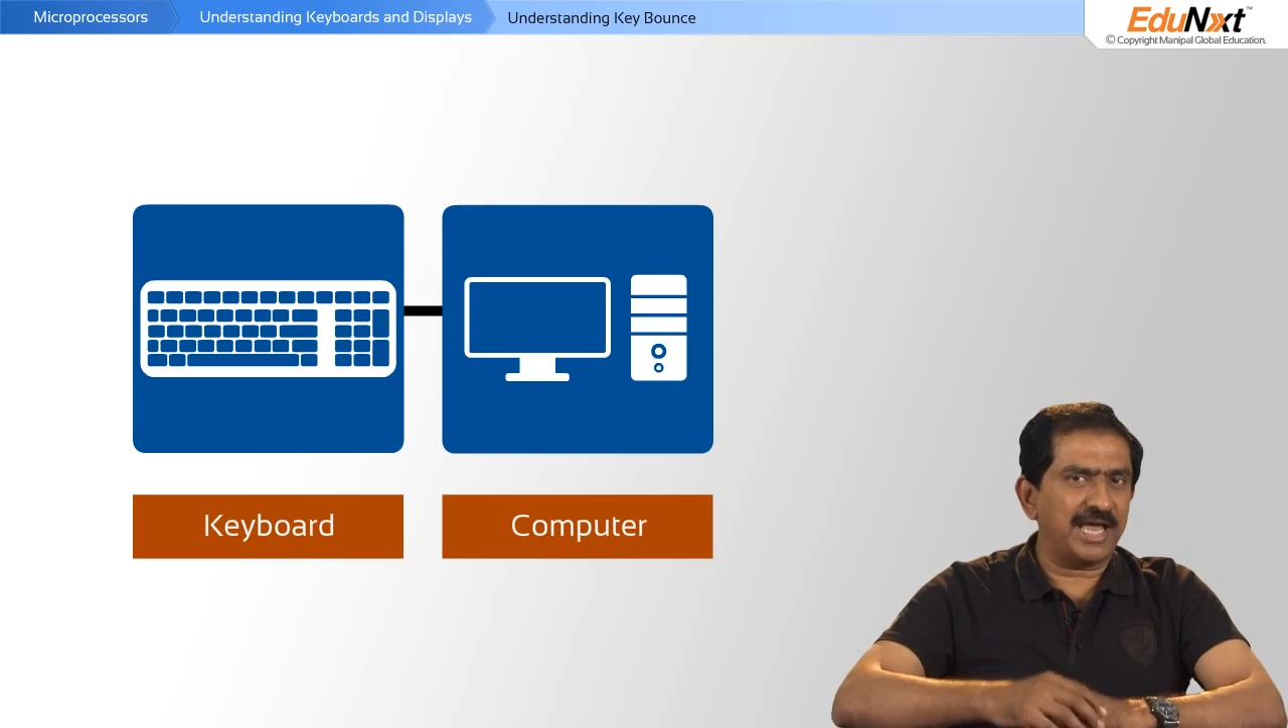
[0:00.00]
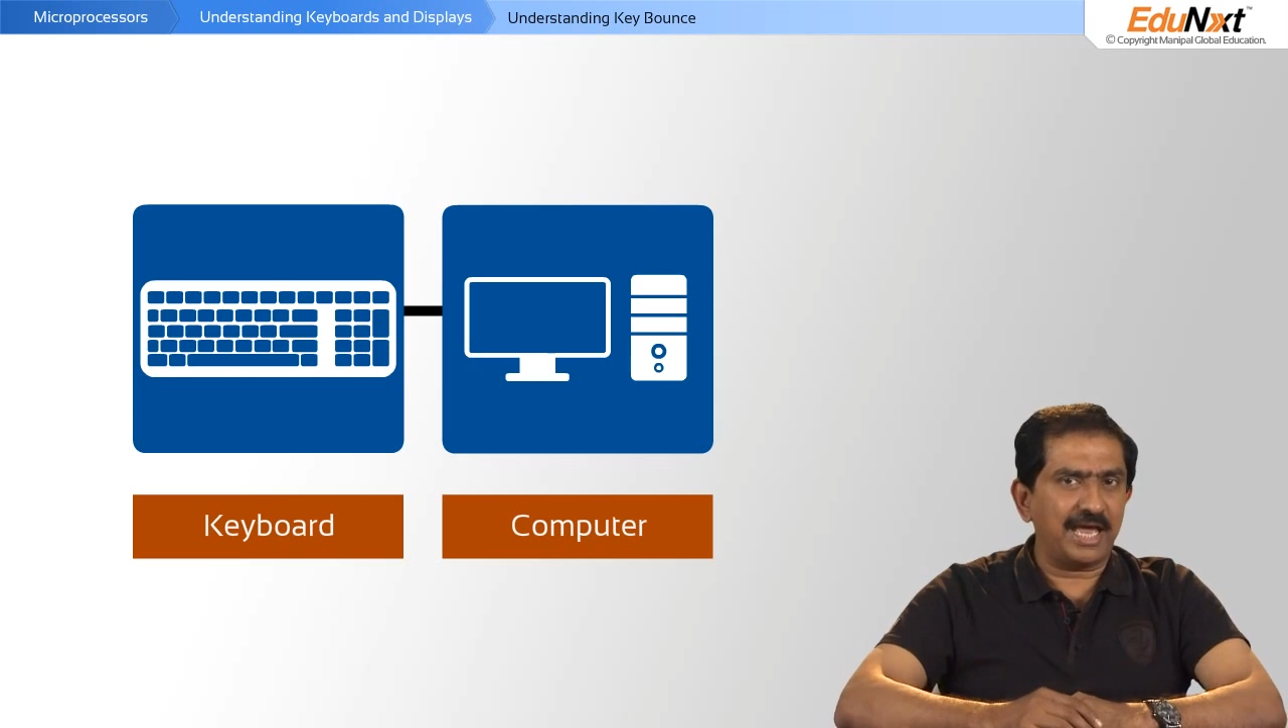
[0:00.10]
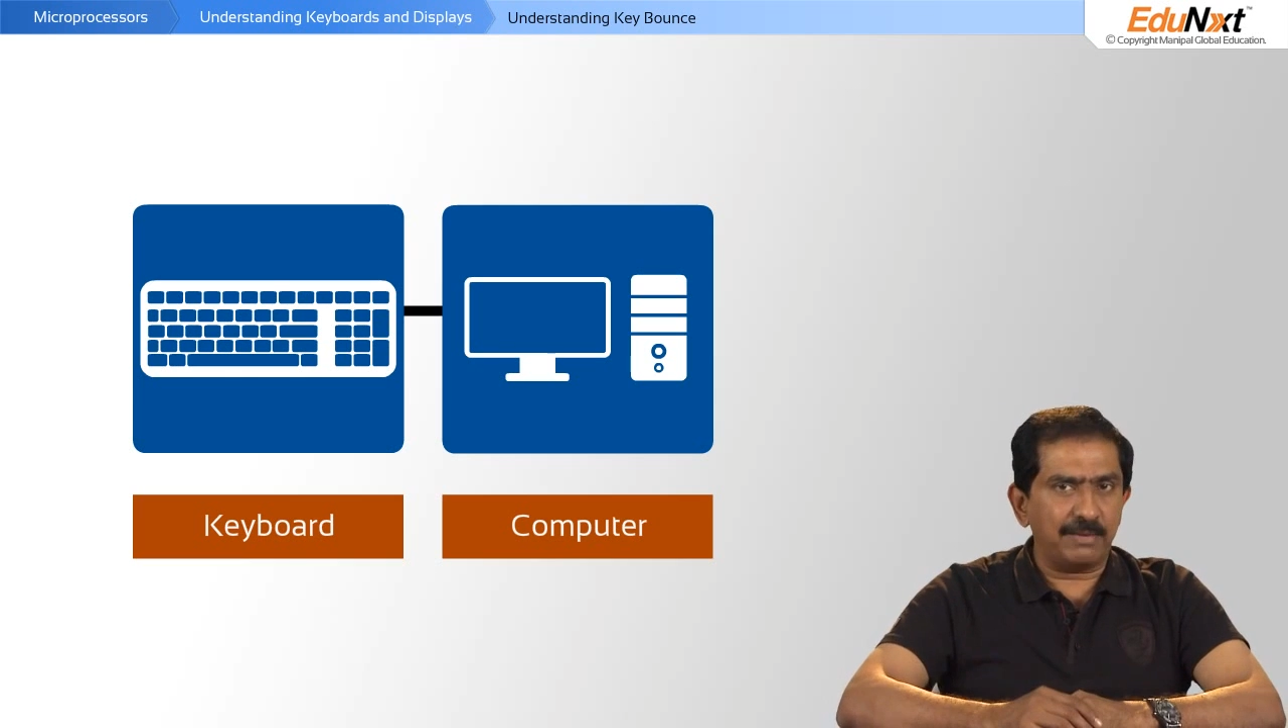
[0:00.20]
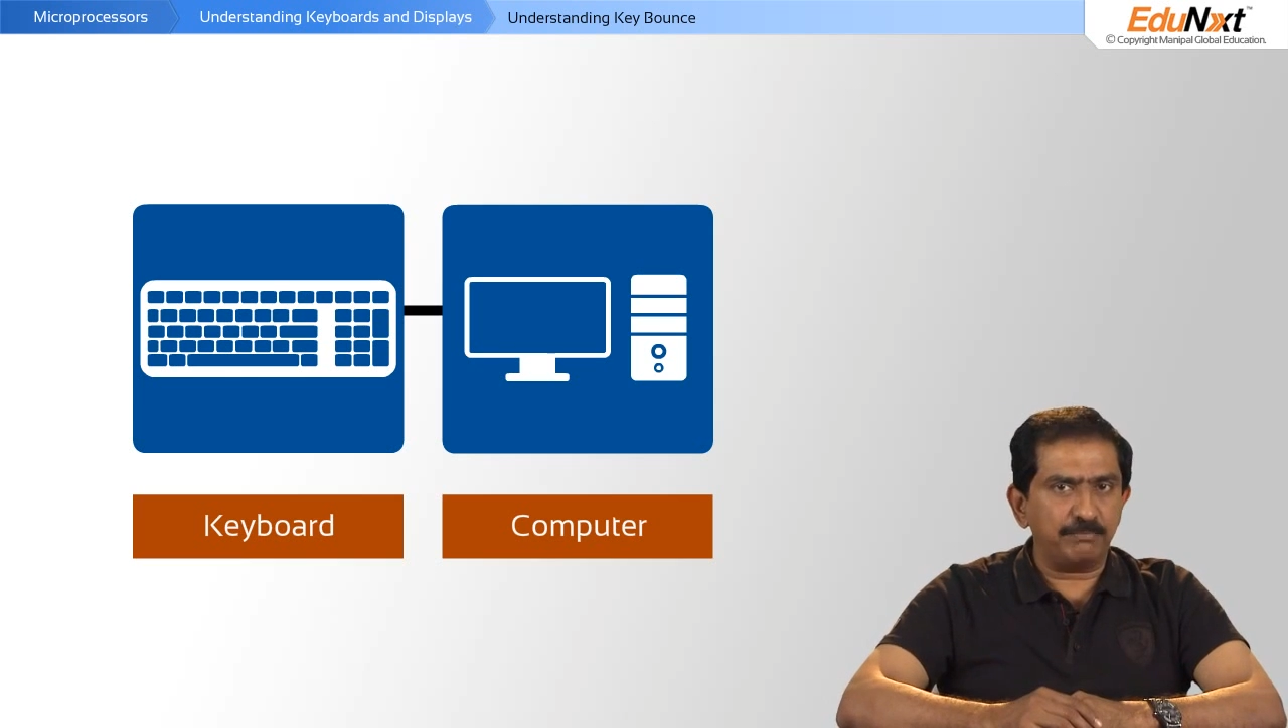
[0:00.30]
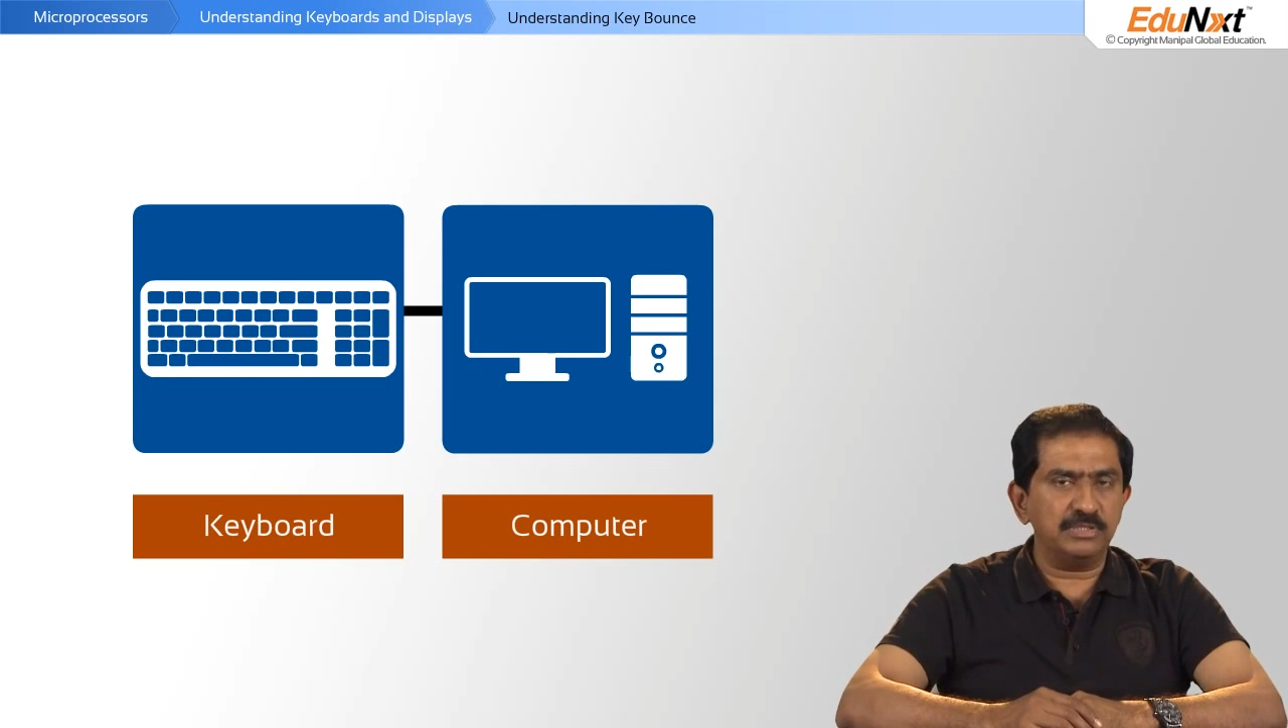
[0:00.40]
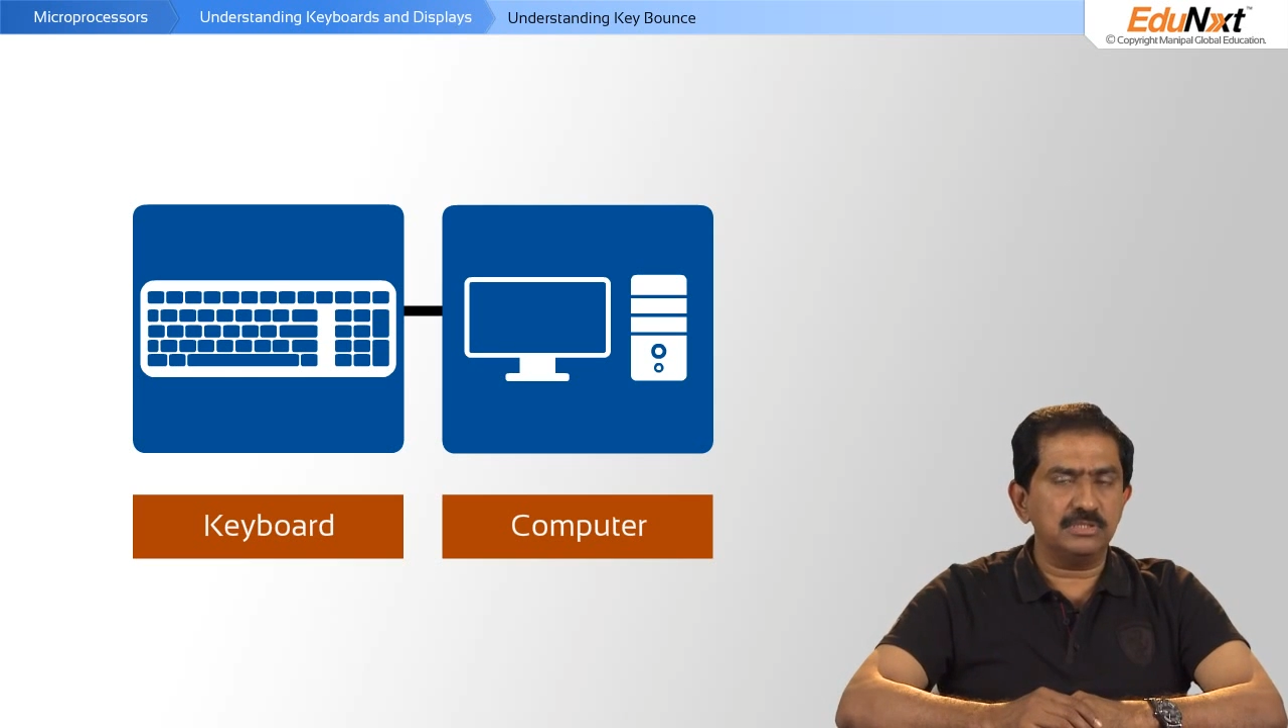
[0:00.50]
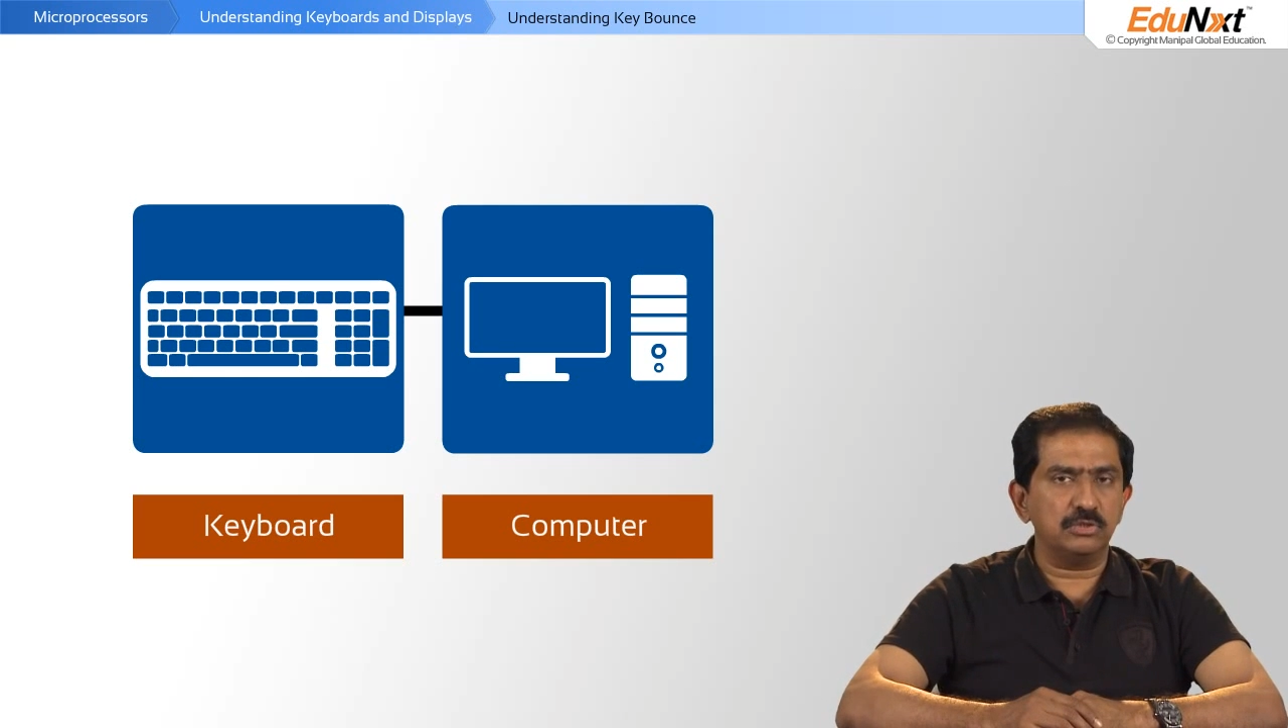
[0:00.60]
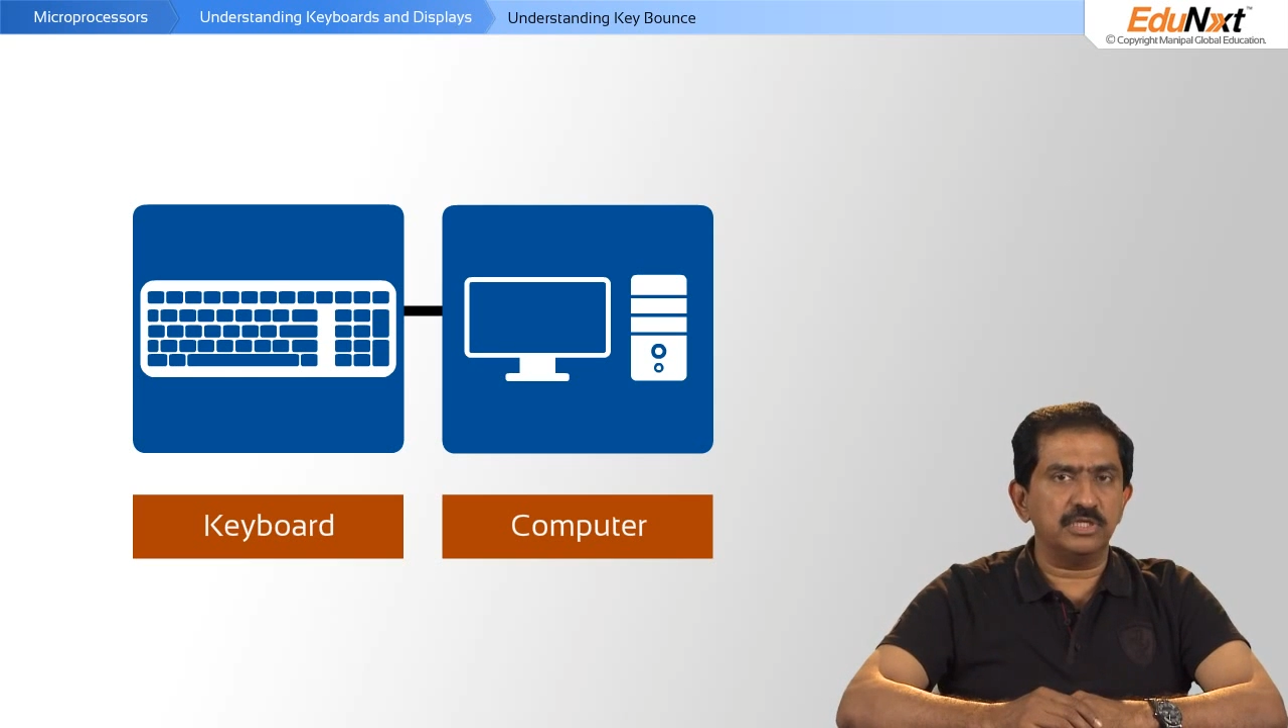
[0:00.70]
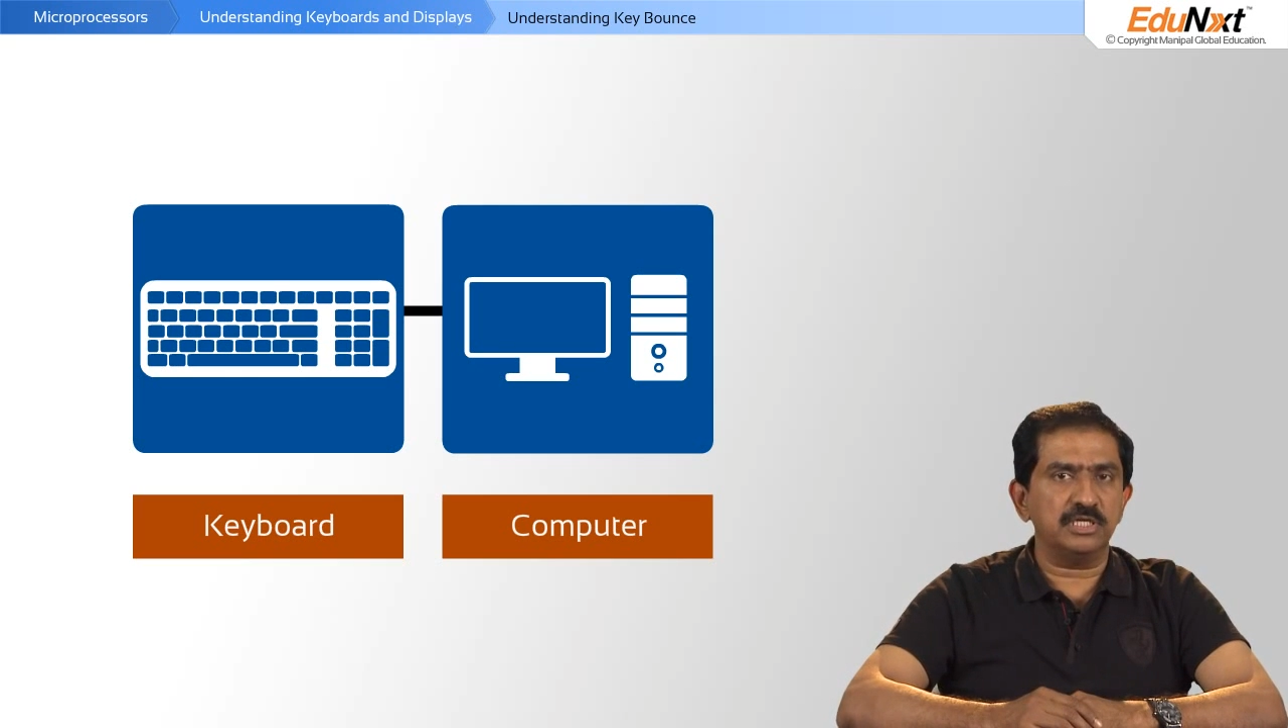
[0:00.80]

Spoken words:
happens on